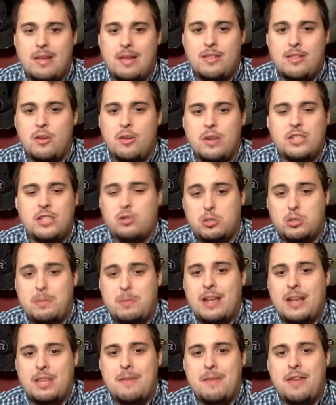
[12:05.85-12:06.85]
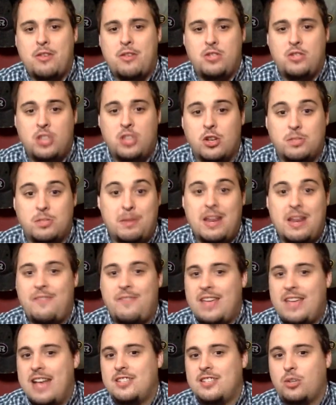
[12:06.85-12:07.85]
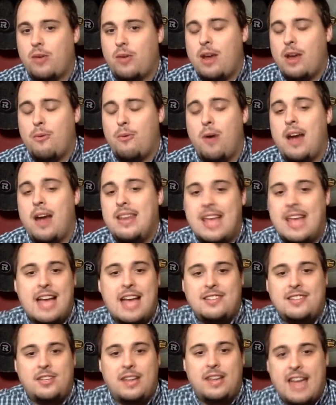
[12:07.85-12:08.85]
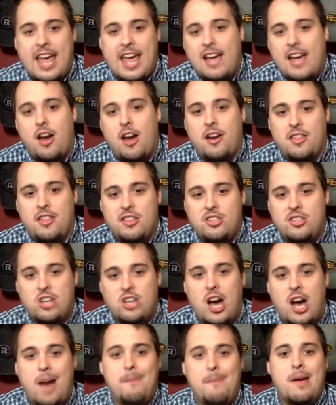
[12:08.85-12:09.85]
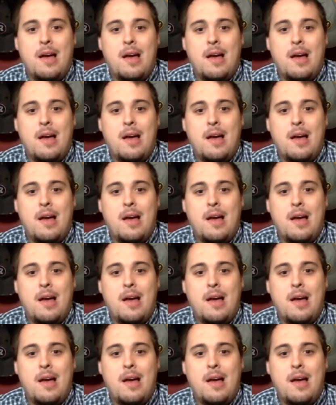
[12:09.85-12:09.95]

no disrespect to Matthew Shiltz, but if he has a great run, yes, he can hang on to the job.